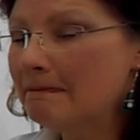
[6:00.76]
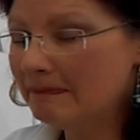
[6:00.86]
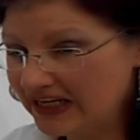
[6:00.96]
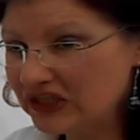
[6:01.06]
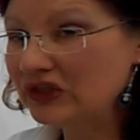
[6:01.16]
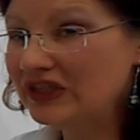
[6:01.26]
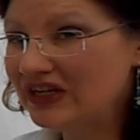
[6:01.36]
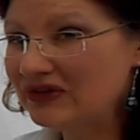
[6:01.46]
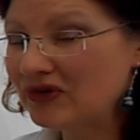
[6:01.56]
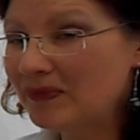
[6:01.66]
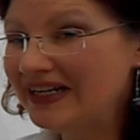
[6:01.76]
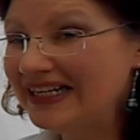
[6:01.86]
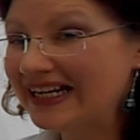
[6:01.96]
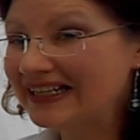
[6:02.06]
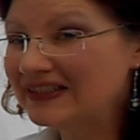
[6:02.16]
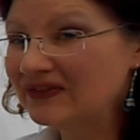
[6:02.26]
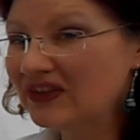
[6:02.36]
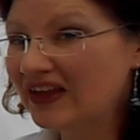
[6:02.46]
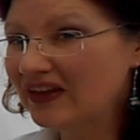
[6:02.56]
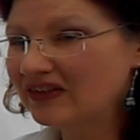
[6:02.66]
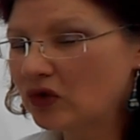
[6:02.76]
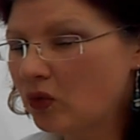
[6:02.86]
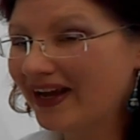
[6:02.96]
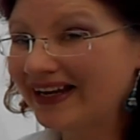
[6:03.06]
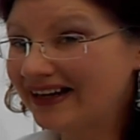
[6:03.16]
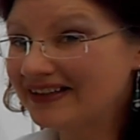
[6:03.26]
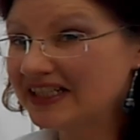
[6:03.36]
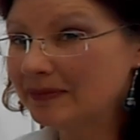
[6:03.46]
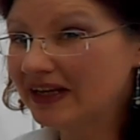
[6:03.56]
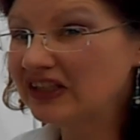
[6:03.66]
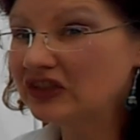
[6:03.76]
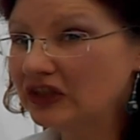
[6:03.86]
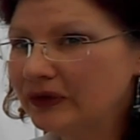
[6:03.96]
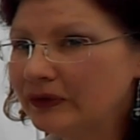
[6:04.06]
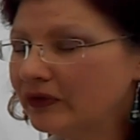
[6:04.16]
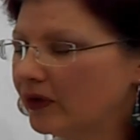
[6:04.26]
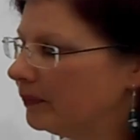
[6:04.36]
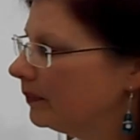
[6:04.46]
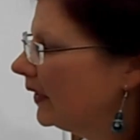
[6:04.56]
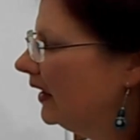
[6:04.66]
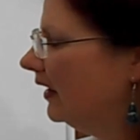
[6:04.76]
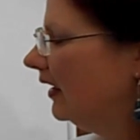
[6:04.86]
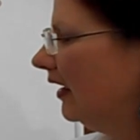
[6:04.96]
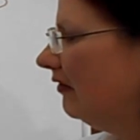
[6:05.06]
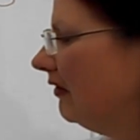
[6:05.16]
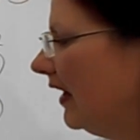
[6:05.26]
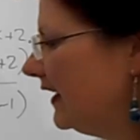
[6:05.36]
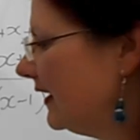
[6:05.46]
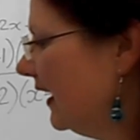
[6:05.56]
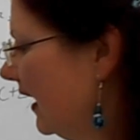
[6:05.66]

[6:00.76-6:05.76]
Make sure you don't drop any negatives there. That's quite a classic place to lose them. Right,